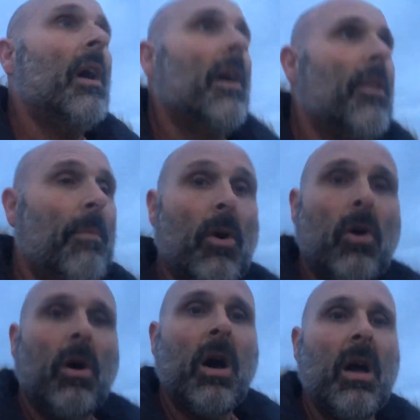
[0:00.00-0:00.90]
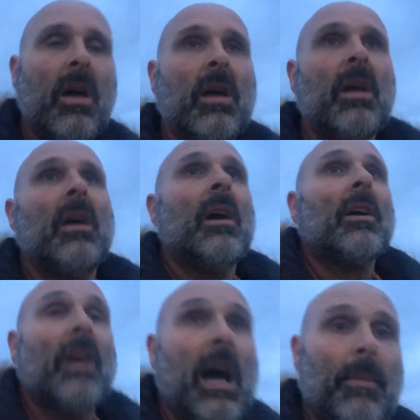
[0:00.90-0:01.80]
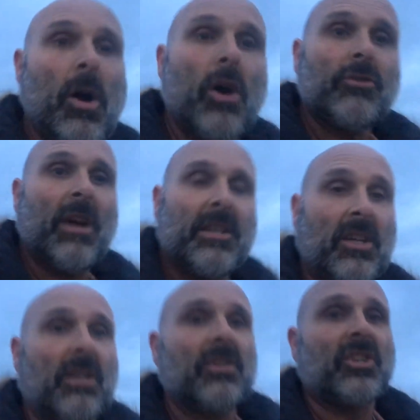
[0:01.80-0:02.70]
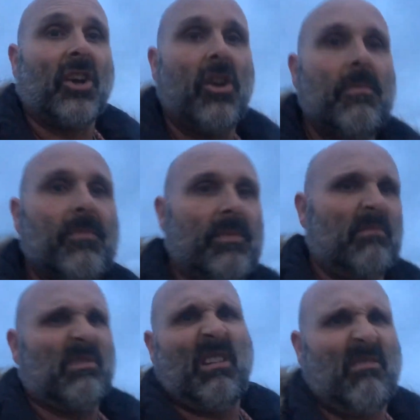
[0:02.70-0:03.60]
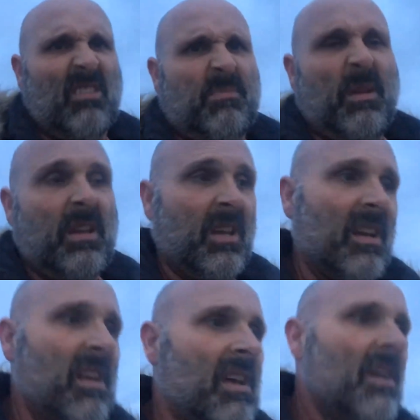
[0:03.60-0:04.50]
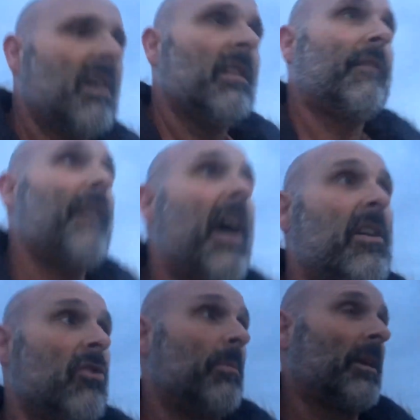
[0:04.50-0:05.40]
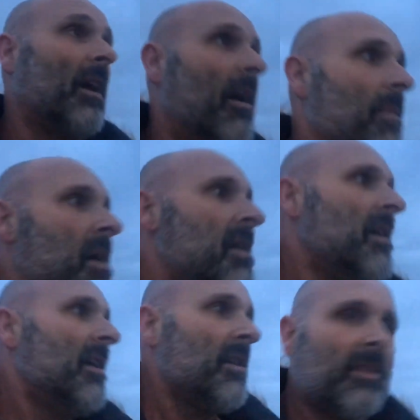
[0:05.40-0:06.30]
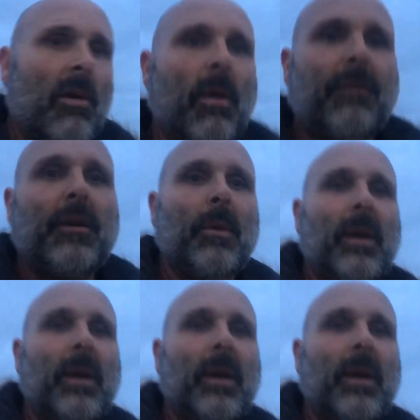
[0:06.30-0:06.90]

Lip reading: the more carbohydrates you consume, generally speaking, the fatter you'll become. So if you